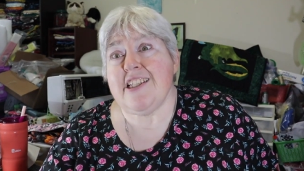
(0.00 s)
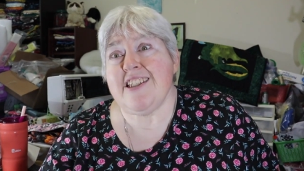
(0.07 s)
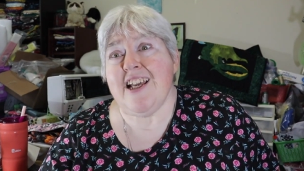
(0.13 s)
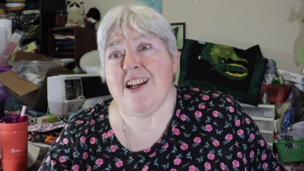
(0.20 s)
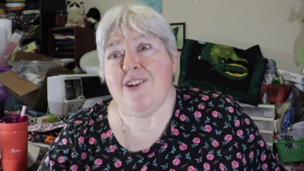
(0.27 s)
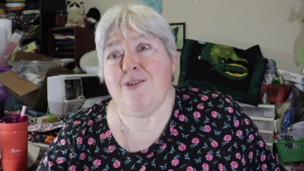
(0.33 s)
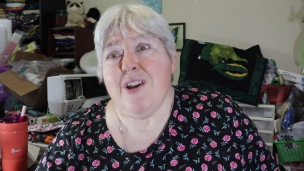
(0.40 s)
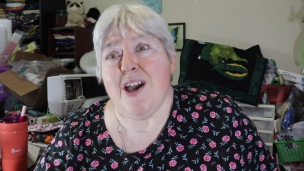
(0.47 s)

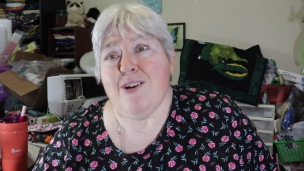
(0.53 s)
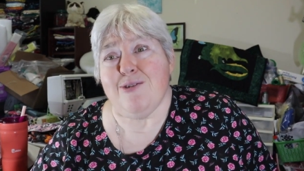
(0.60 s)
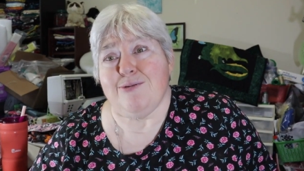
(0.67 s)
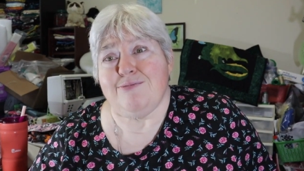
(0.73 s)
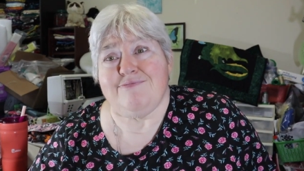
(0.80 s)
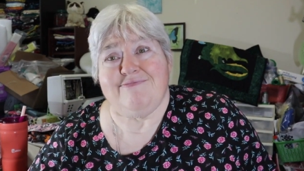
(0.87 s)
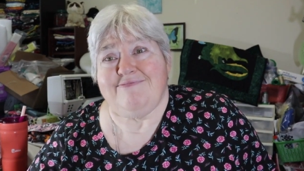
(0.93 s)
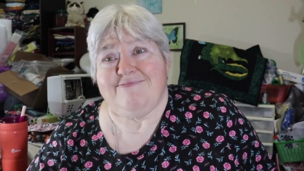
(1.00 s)
I don't know.
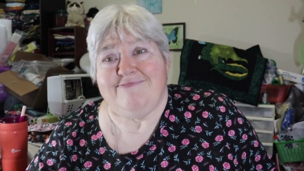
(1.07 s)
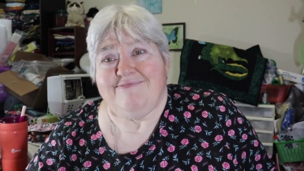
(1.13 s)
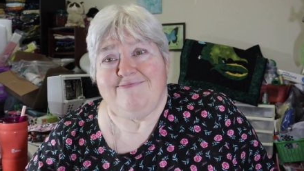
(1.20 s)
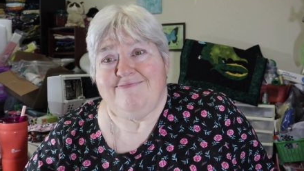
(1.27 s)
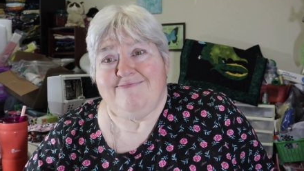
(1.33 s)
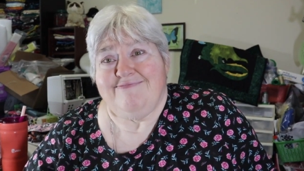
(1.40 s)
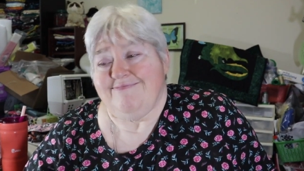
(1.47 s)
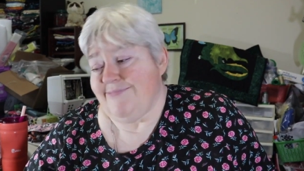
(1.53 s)

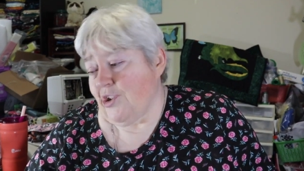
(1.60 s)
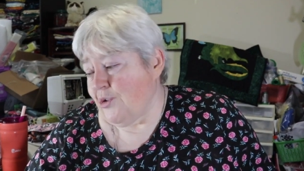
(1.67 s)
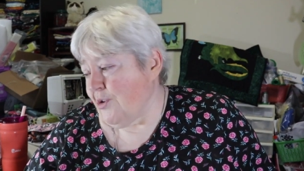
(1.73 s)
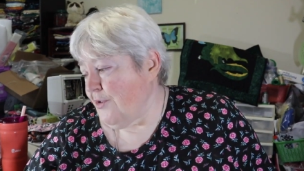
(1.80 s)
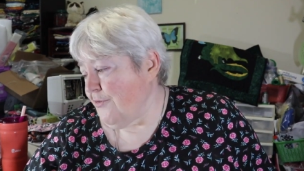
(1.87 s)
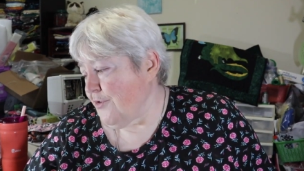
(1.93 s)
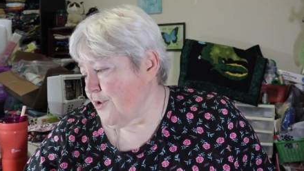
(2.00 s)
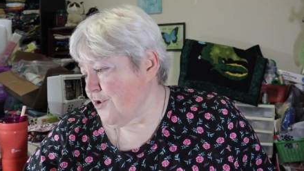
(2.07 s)
Don't
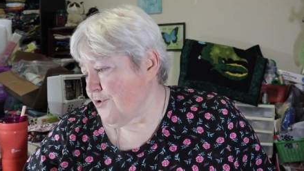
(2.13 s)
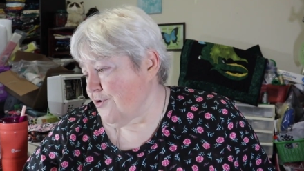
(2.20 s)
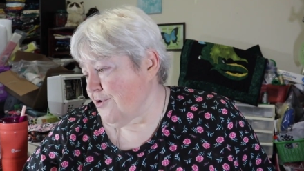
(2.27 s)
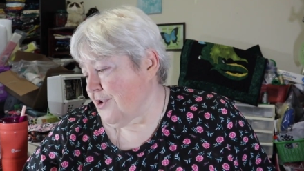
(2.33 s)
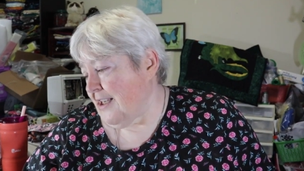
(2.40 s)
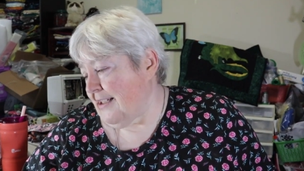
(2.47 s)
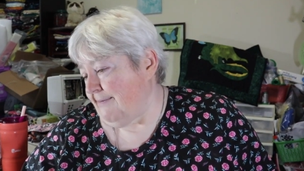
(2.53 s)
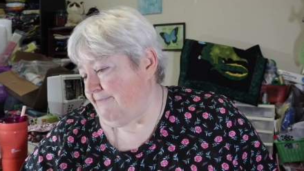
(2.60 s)
know for sure or
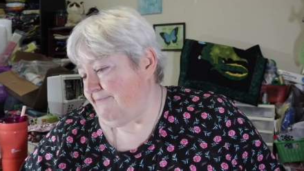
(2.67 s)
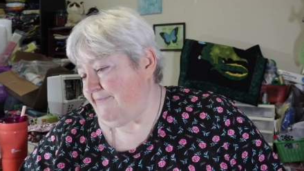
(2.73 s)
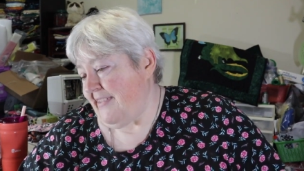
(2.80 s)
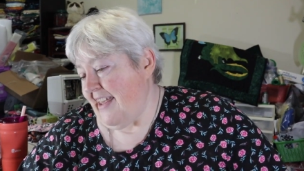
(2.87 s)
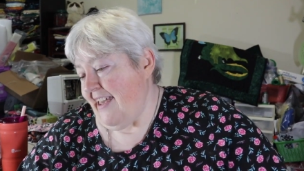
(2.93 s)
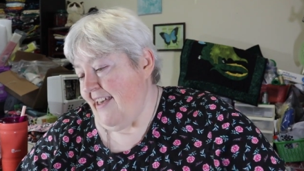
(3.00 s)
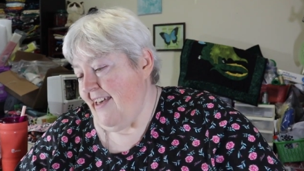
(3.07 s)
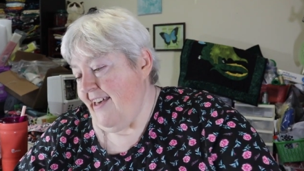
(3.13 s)
not.
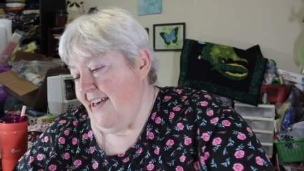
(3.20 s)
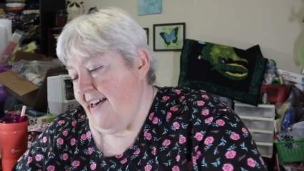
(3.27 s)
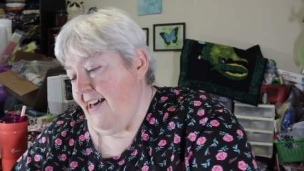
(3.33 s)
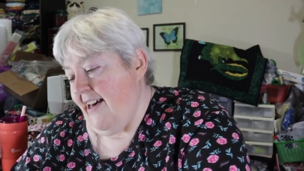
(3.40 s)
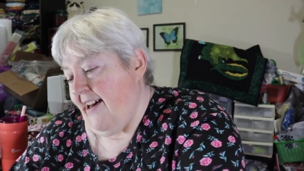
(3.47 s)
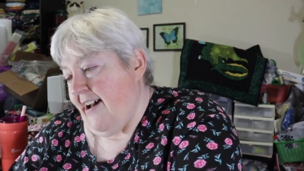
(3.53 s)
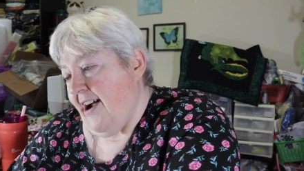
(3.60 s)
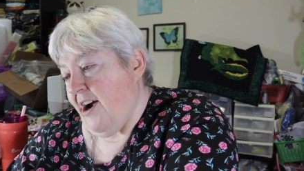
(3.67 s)

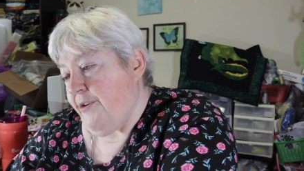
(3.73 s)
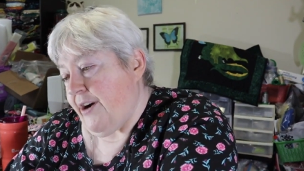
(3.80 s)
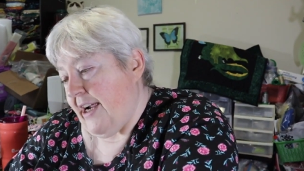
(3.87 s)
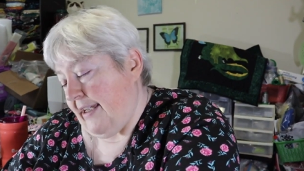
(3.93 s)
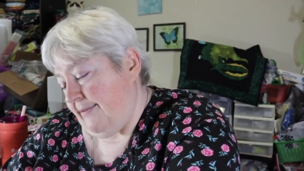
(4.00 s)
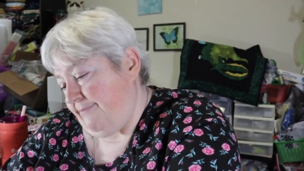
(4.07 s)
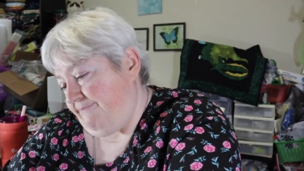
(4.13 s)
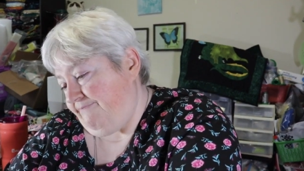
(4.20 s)
Alright,
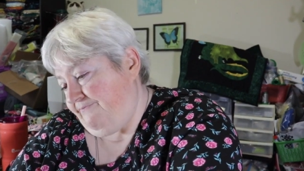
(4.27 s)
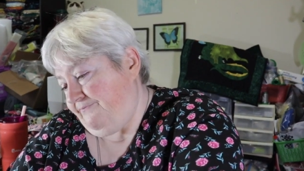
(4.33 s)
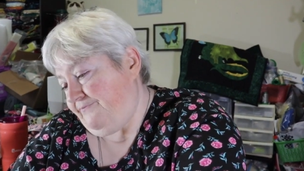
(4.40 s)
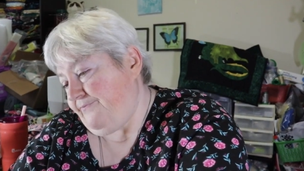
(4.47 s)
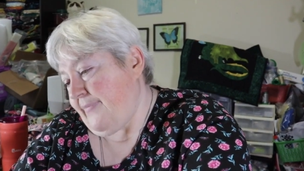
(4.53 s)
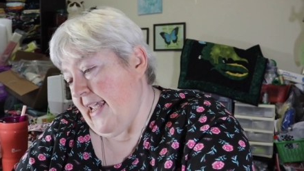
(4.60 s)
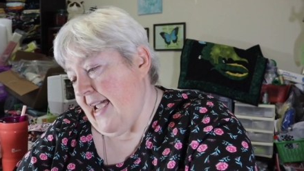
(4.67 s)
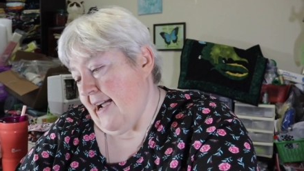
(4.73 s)

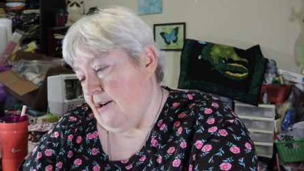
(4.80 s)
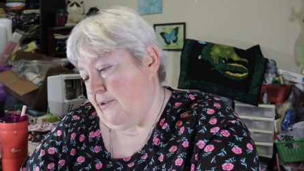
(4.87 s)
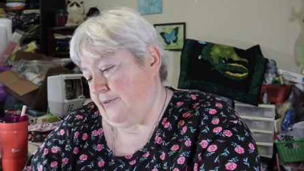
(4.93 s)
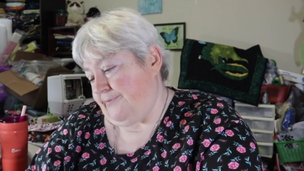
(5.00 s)
now,